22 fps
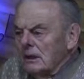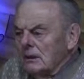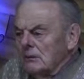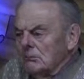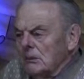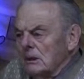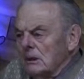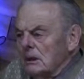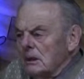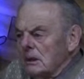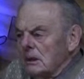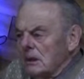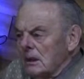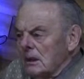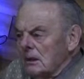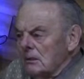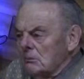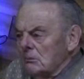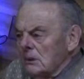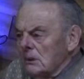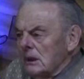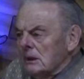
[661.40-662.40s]
and
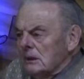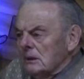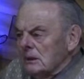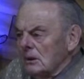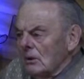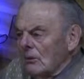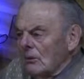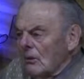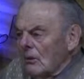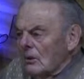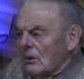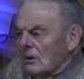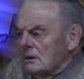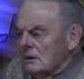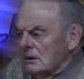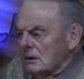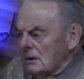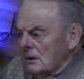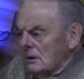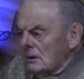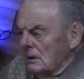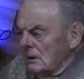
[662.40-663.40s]
make an
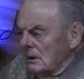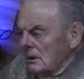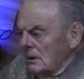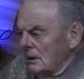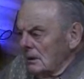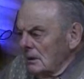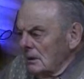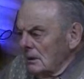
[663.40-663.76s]
order,